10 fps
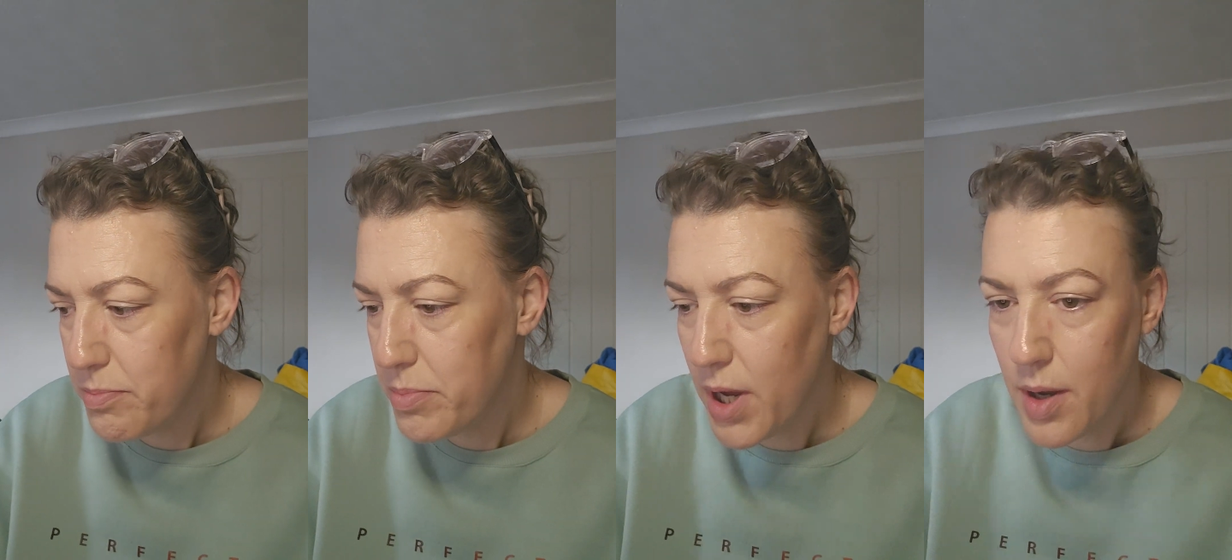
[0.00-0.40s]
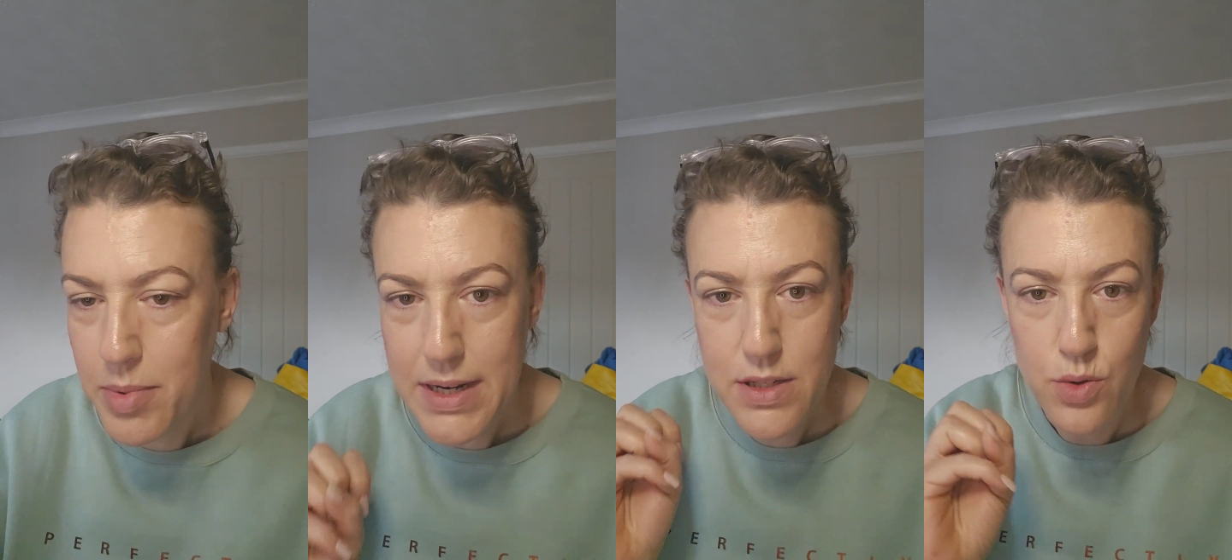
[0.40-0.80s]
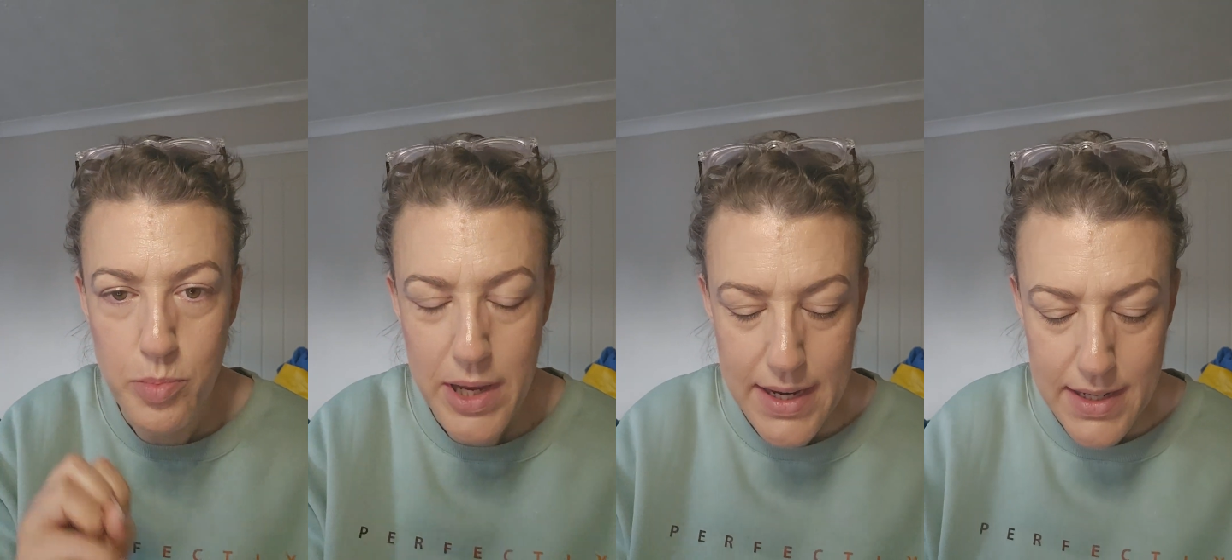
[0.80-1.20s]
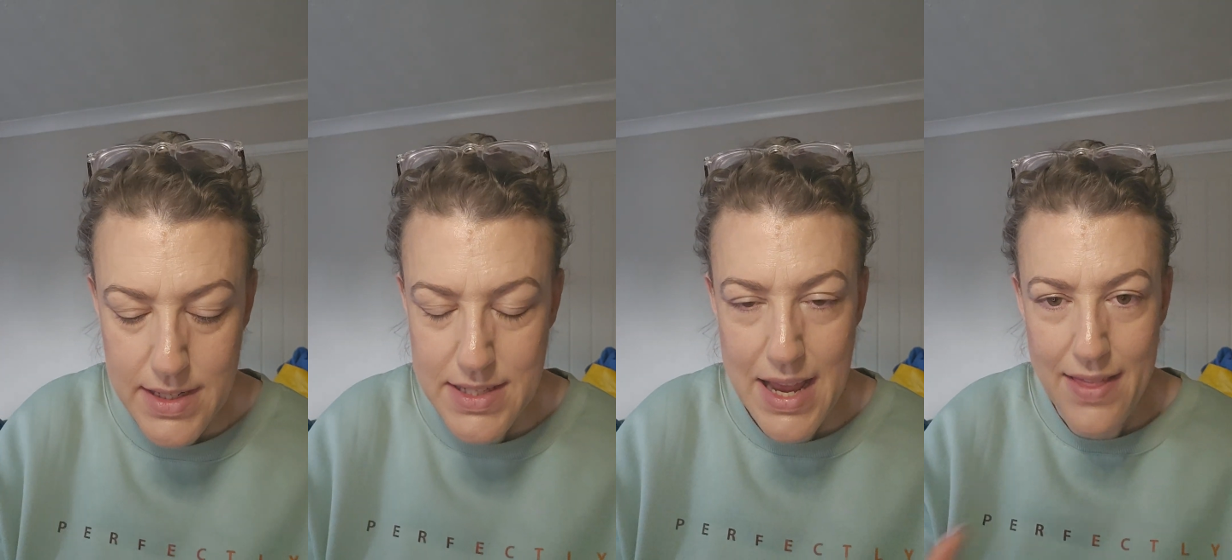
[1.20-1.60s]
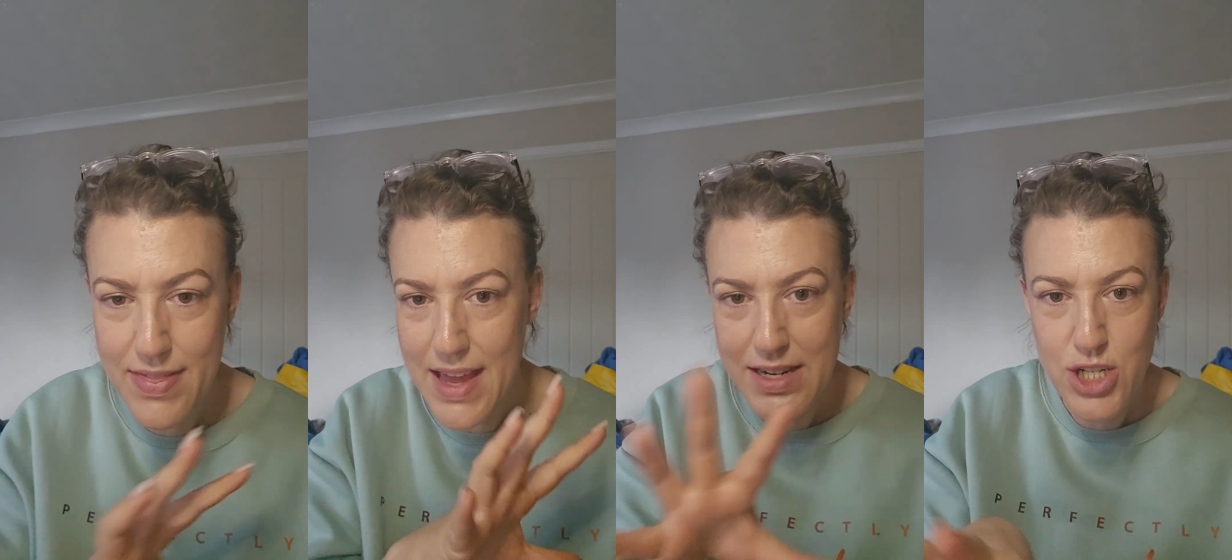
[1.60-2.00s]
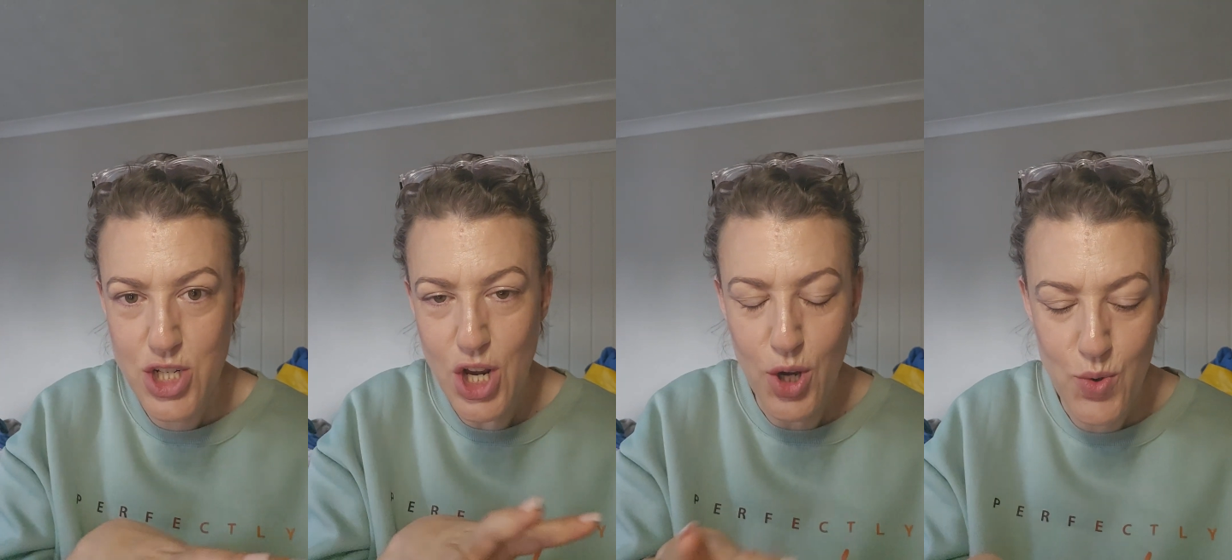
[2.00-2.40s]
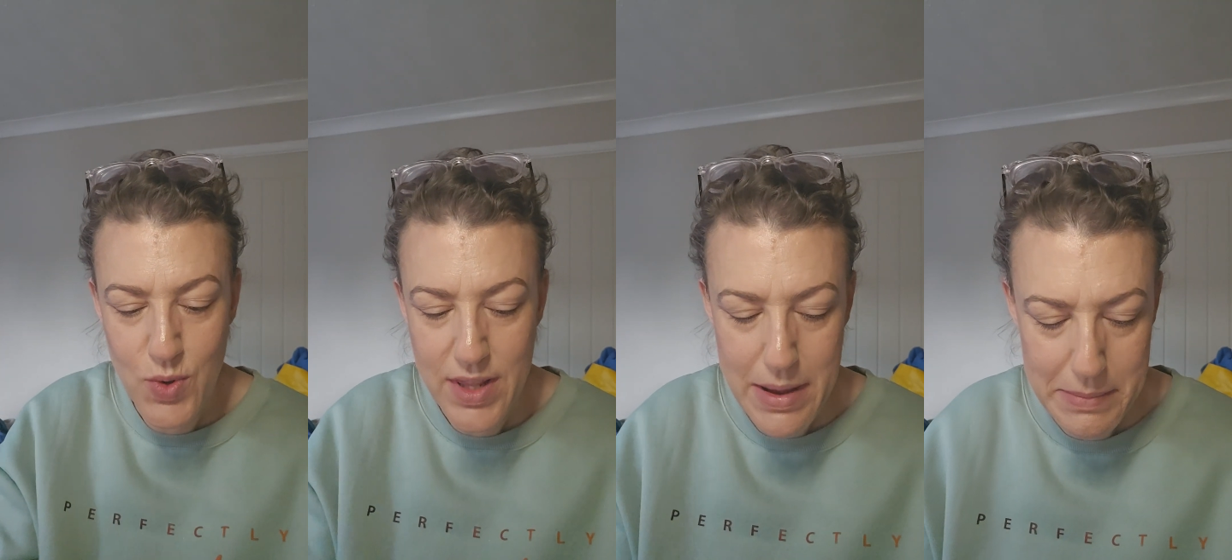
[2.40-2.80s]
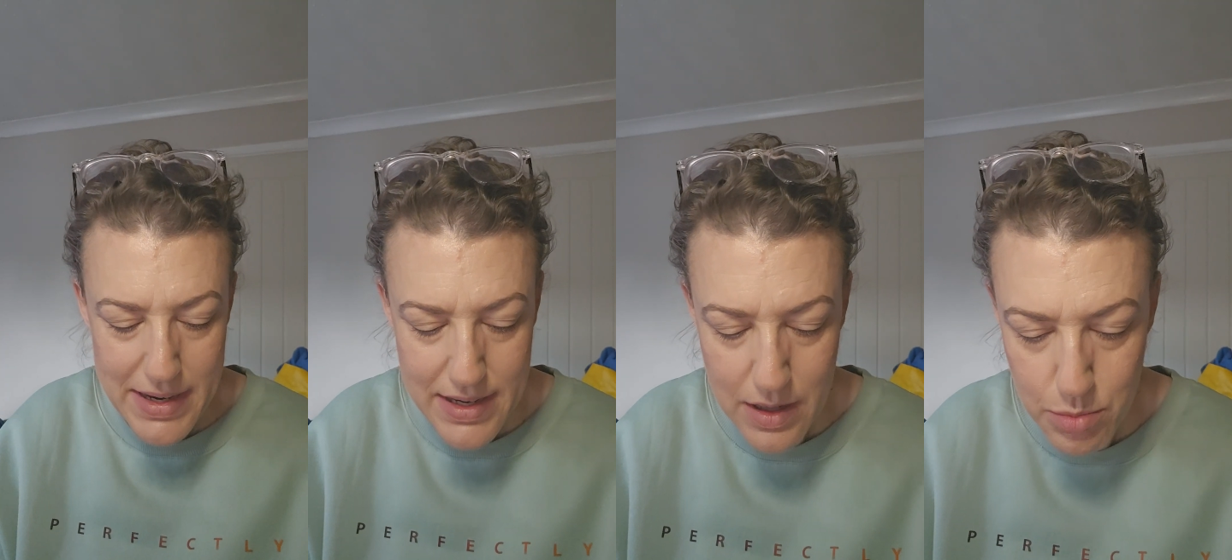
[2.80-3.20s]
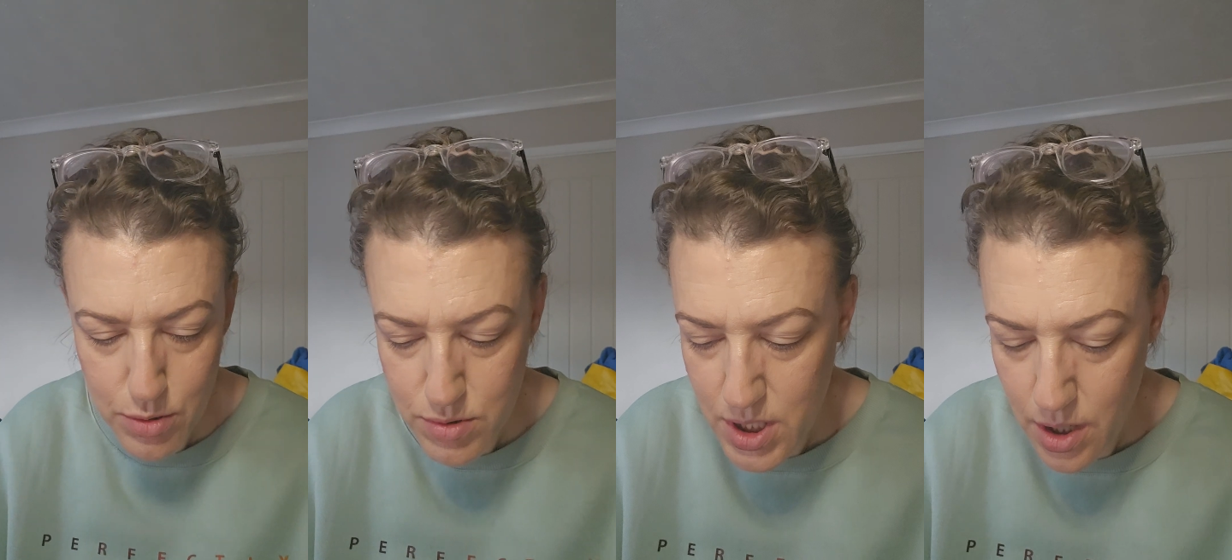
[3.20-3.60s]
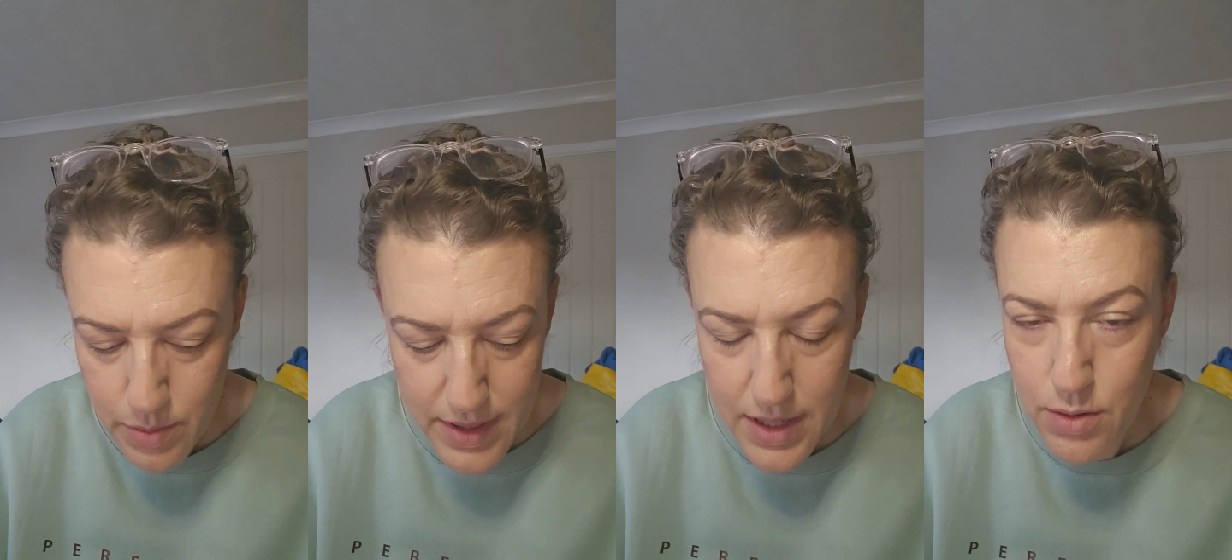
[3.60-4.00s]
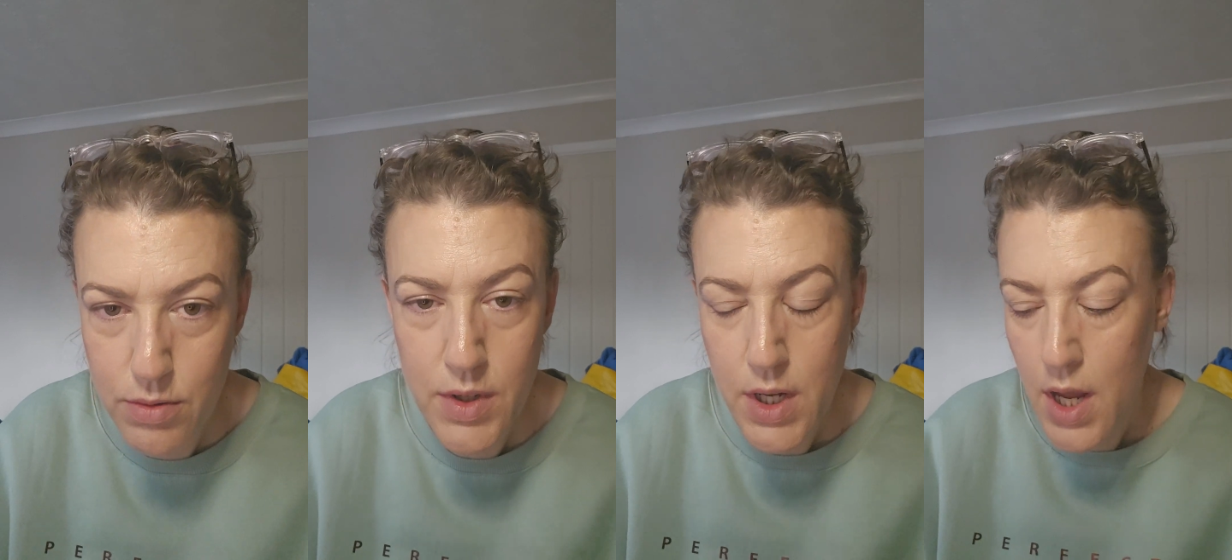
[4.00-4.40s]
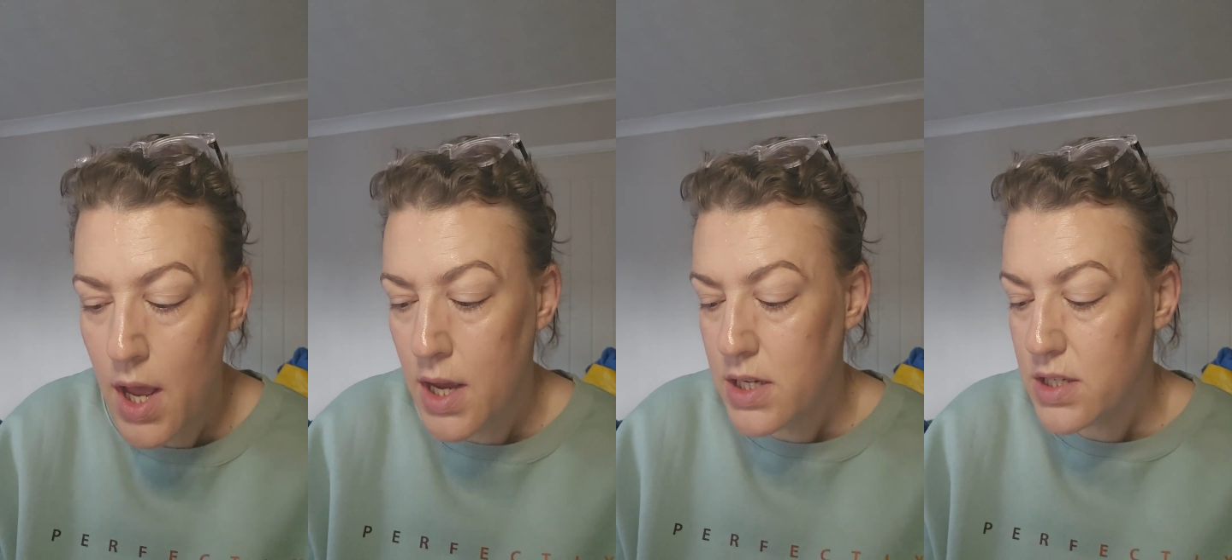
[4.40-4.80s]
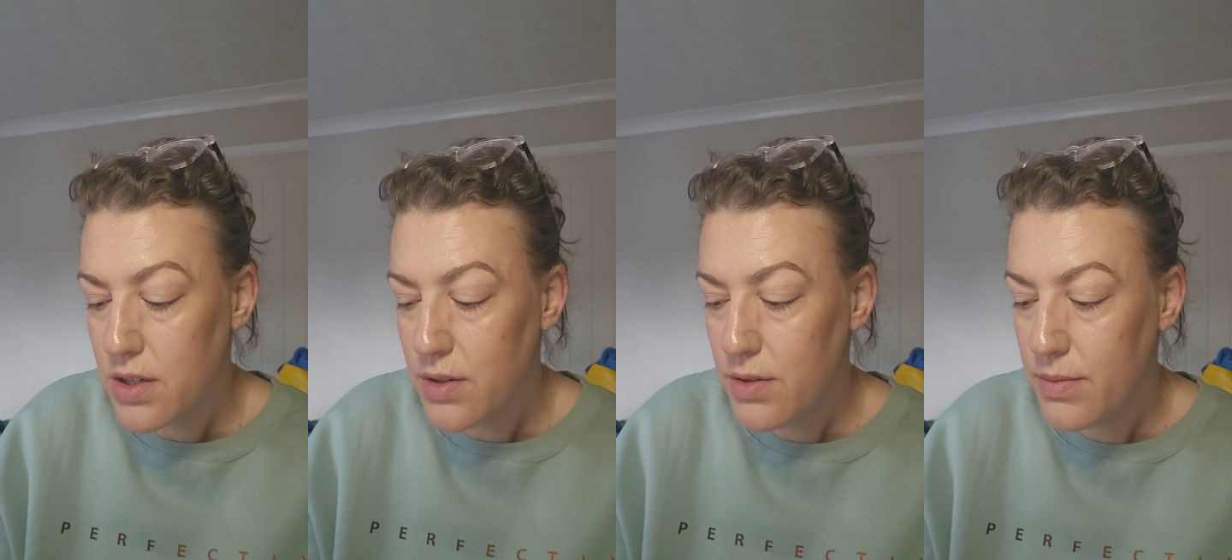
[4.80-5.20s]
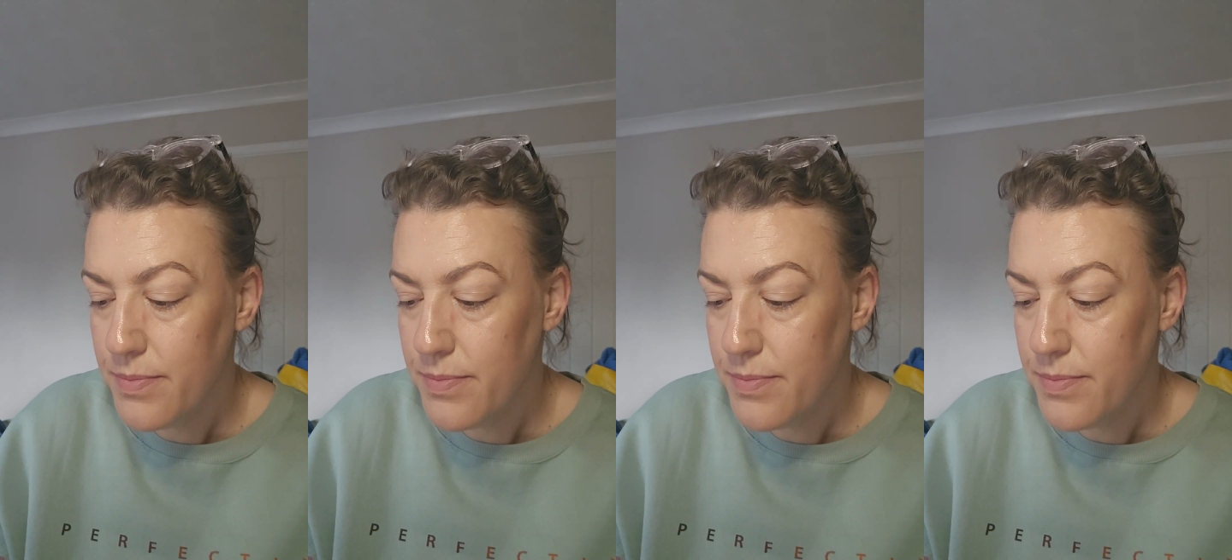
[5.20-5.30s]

purplies or pinks and then tone their makeup all to go with it. So